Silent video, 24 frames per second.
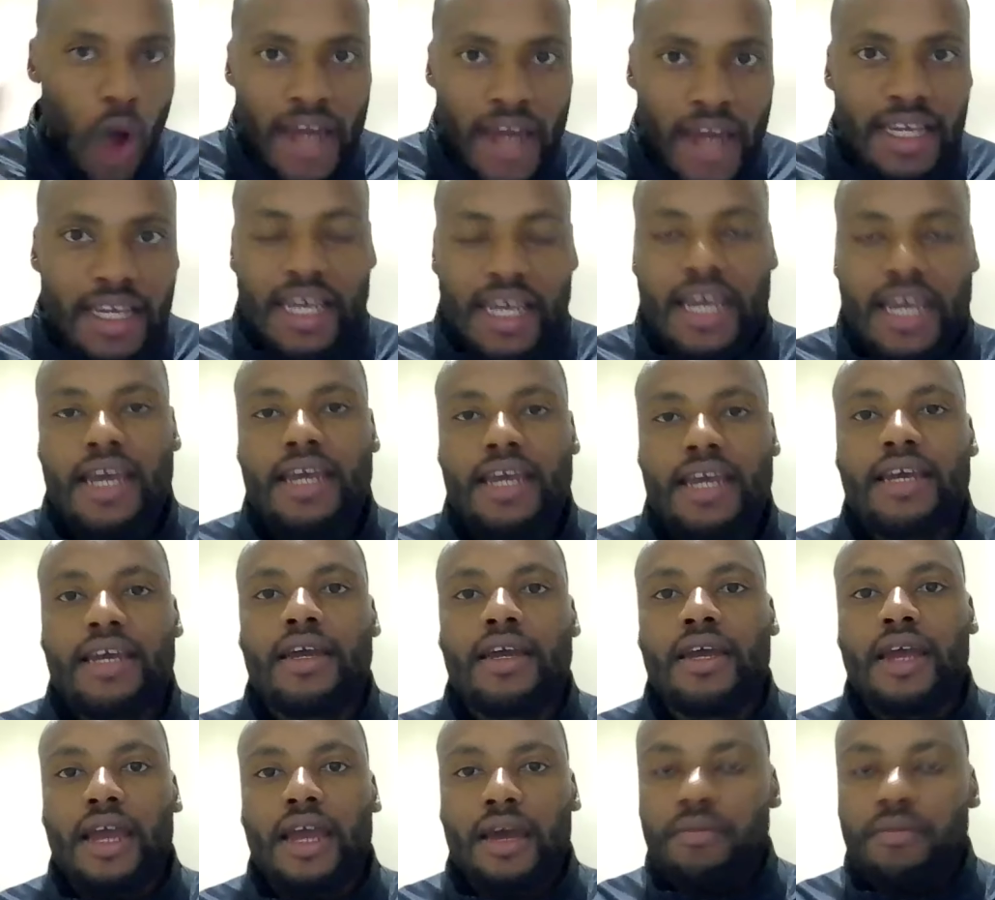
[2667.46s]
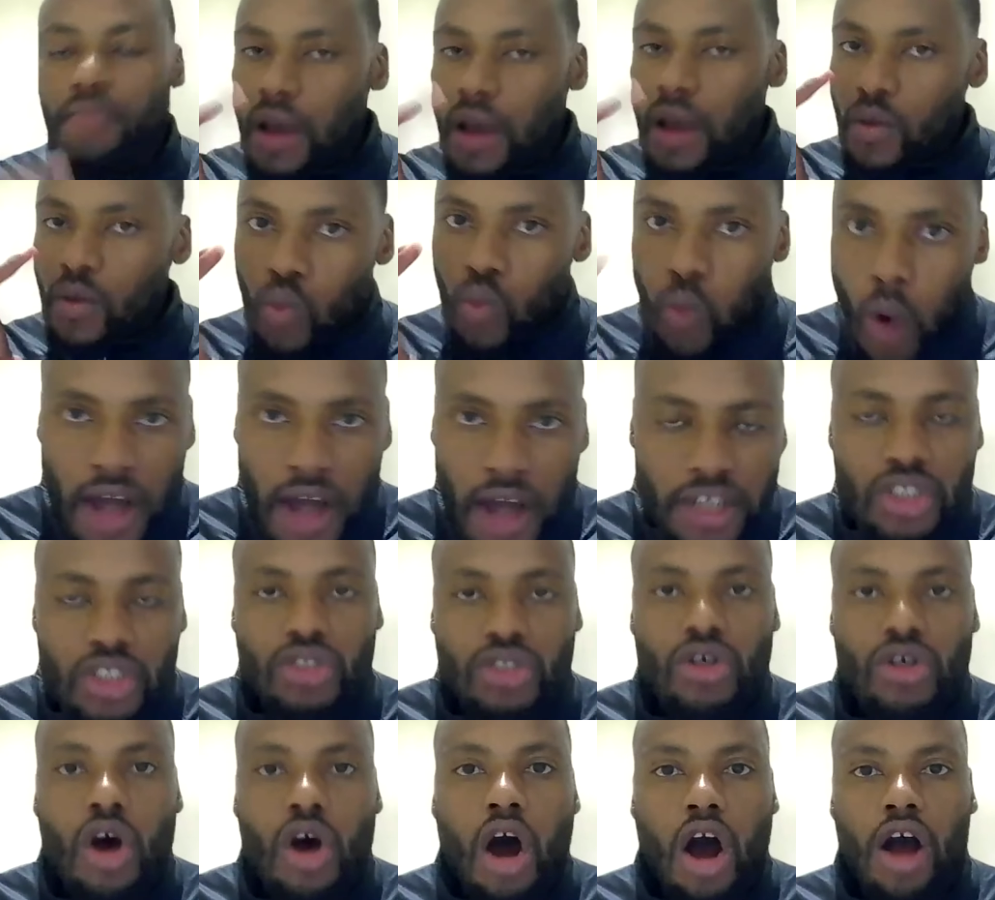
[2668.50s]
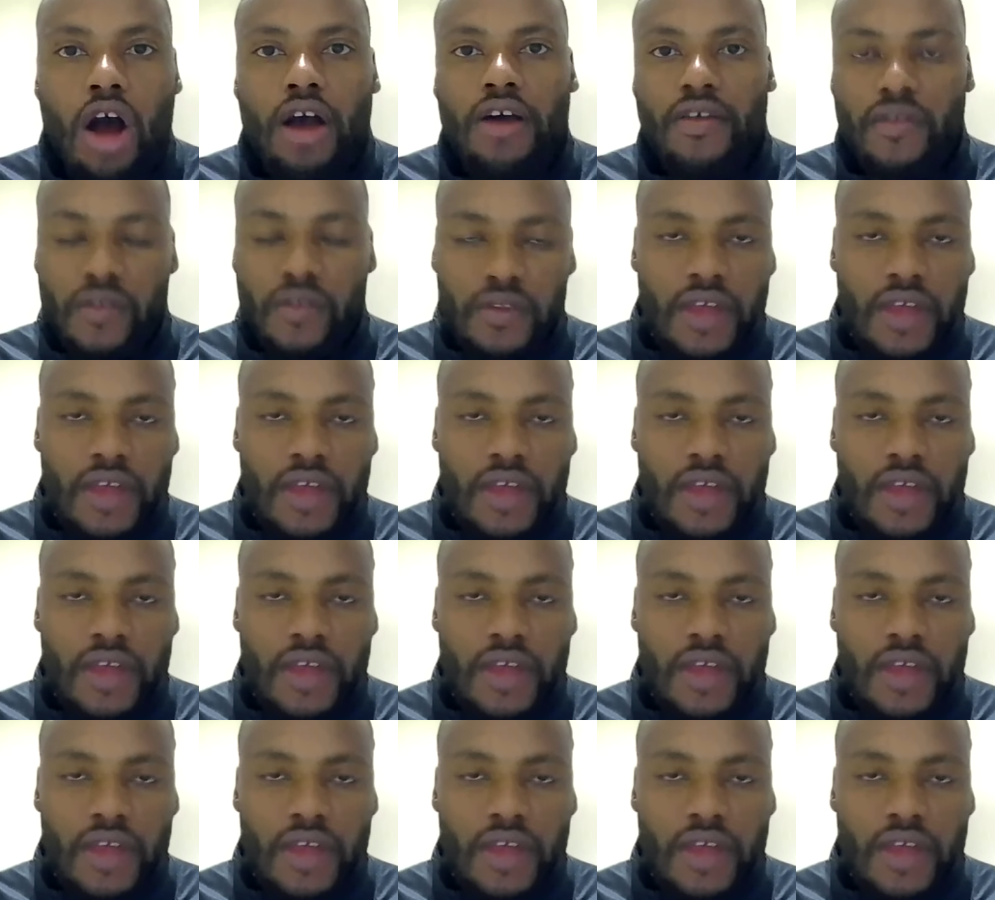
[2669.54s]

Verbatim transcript: one kick and my one stock